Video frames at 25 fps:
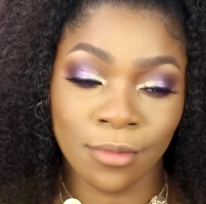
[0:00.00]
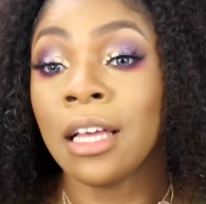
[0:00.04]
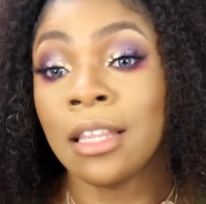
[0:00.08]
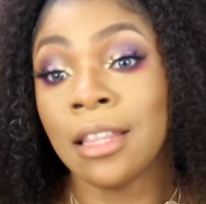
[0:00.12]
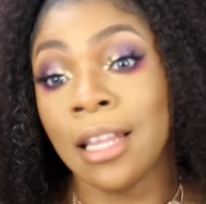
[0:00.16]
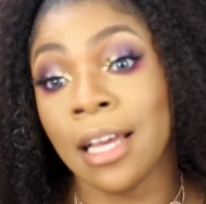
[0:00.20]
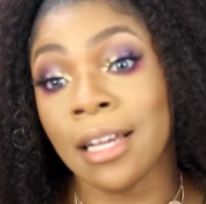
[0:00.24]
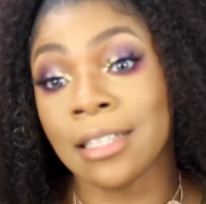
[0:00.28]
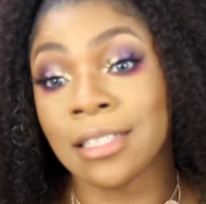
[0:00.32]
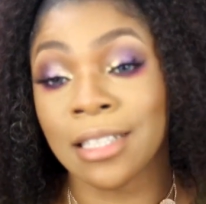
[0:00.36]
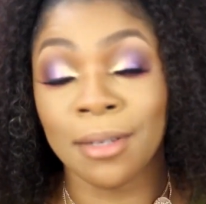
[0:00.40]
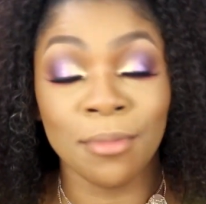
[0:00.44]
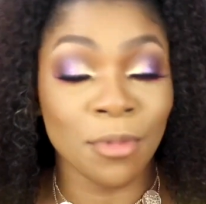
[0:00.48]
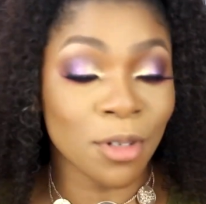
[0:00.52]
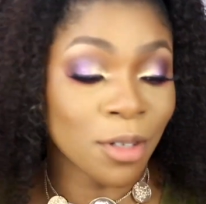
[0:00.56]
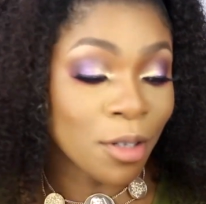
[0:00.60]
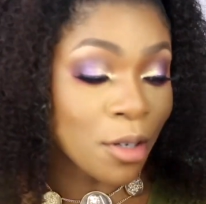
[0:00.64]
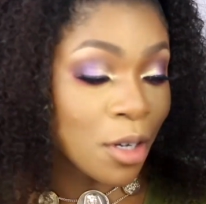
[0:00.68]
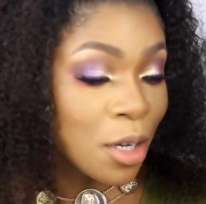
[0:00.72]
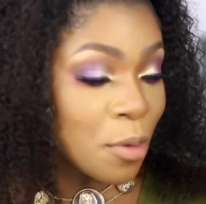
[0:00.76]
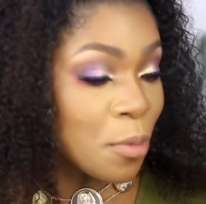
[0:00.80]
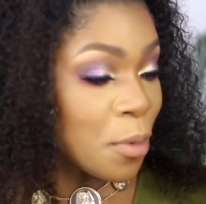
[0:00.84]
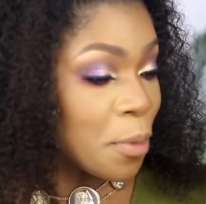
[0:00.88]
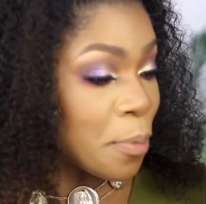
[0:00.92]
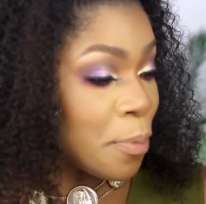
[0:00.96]
Next, I'm gonna
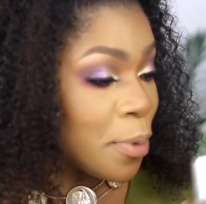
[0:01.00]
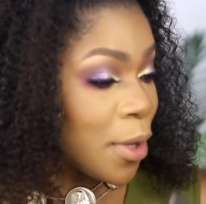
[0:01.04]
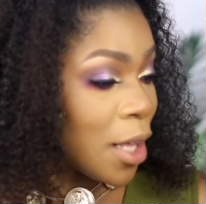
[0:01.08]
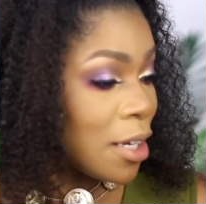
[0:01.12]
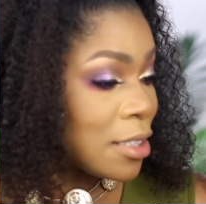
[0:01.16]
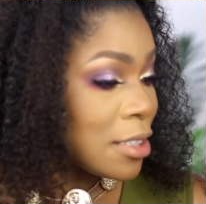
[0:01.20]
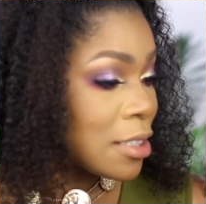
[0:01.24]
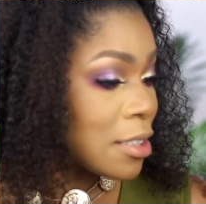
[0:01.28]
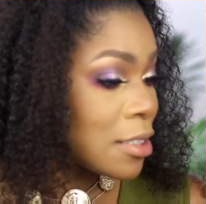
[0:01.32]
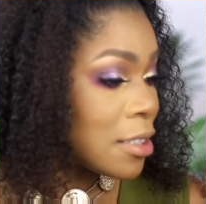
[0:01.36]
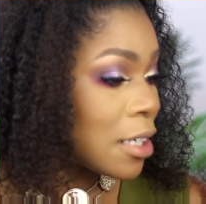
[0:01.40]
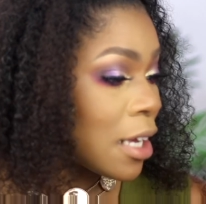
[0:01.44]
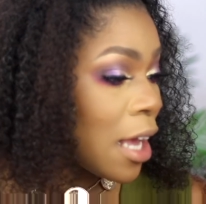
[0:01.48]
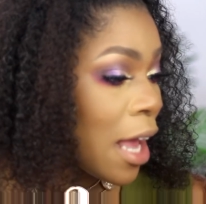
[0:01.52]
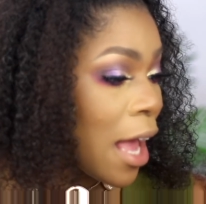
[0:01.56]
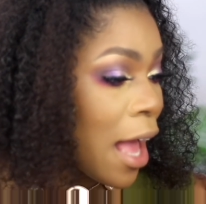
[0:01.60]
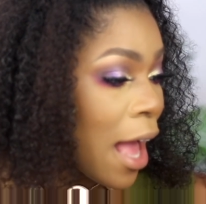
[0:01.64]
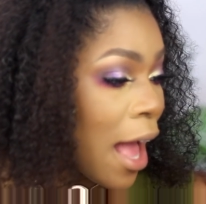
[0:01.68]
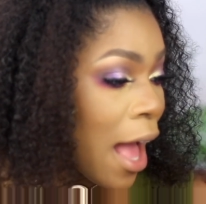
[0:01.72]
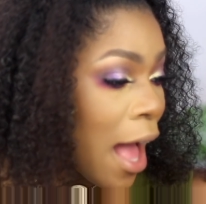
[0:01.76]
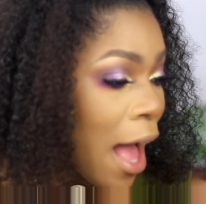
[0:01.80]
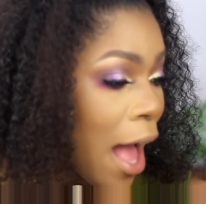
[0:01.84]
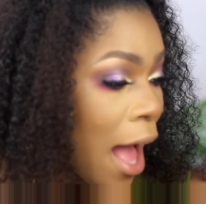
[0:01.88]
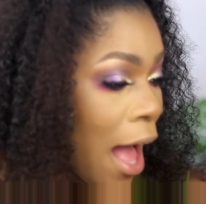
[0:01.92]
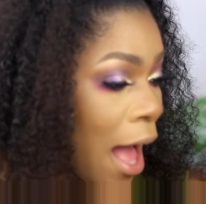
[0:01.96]
go in with blush
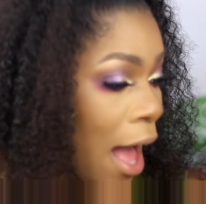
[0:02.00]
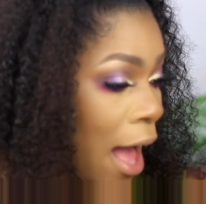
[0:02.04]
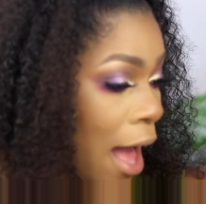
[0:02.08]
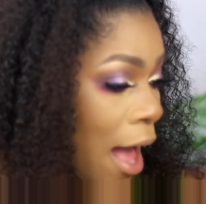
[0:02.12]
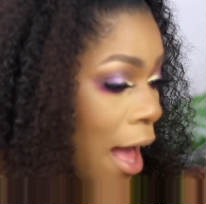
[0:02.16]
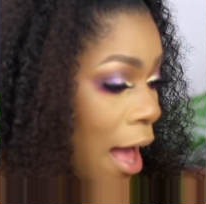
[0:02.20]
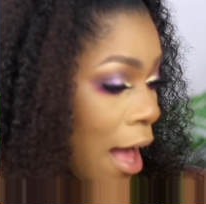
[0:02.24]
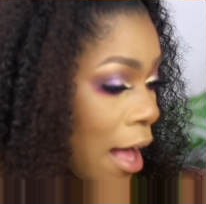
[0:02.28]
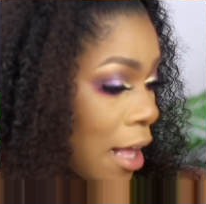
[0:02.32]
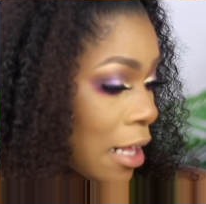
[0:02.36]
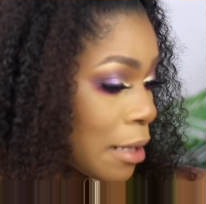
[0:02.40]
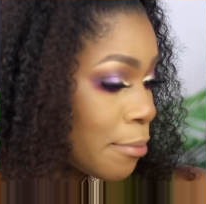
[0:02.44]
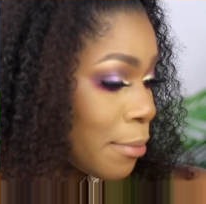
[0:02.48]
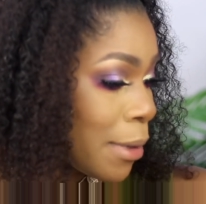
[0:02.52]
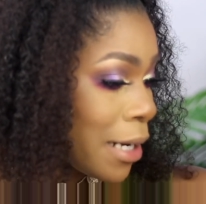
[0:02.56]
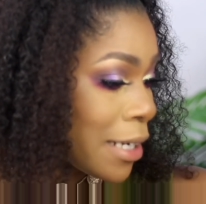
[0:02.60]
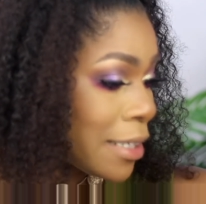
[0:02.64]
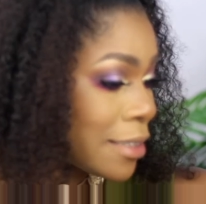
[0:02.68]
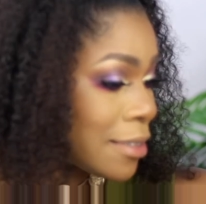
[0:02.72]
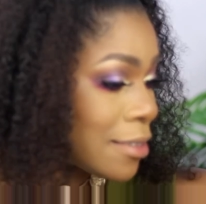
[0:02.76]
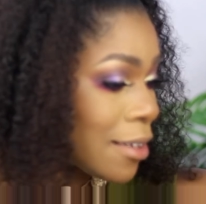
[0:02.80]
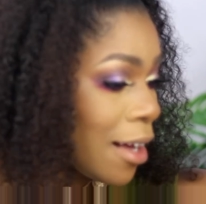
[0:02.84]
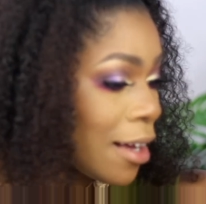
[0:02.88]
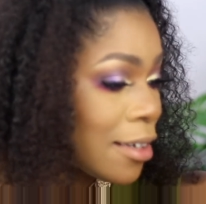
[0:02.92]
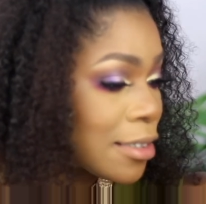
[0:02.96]
and my
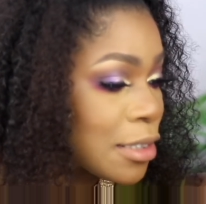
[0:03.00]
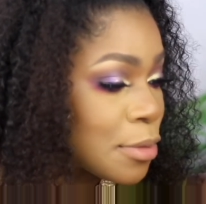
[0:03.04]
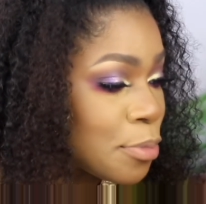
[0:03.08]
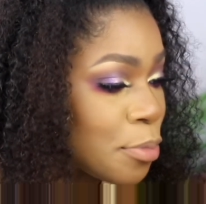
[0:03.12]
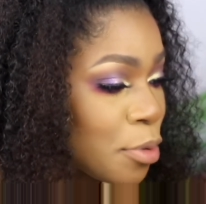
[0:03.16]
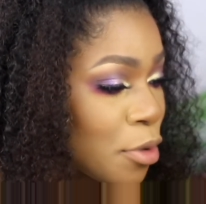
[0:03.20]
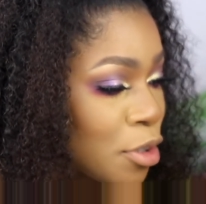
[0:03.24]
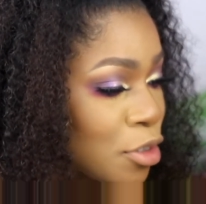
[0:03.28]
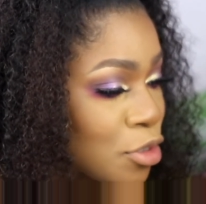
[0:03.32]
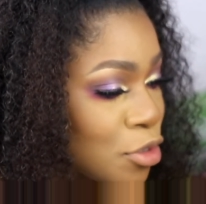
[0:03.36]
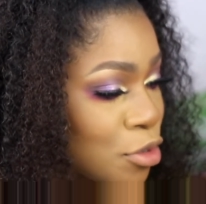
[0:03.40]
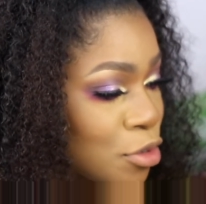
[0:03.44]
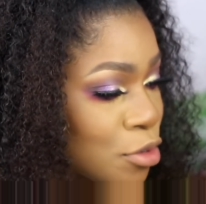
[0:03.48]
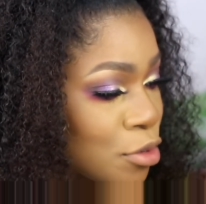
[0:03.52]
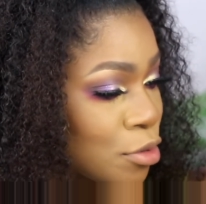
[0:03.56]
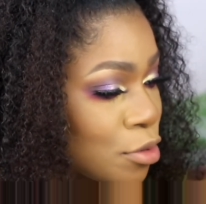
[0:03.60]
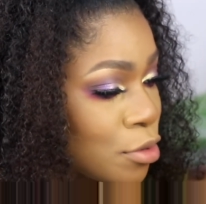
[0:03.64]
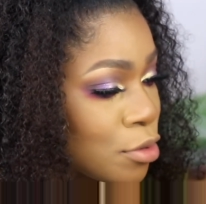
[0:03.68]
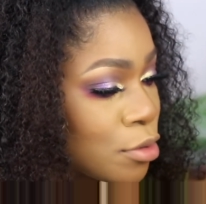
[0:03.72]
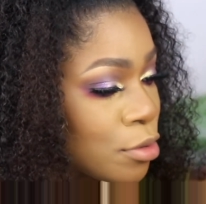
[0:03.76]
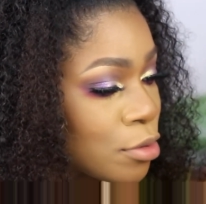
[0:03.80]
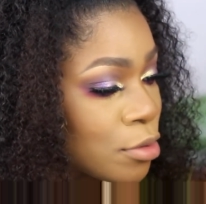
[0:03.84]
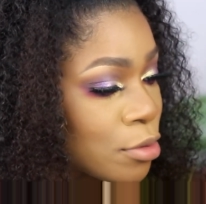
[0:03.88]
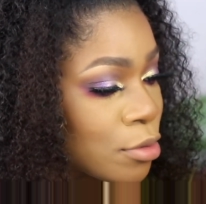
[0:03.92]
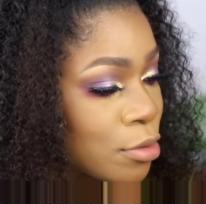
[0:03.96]
NARS
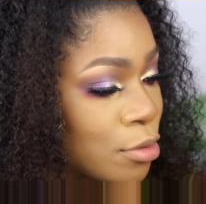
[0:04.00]
brush,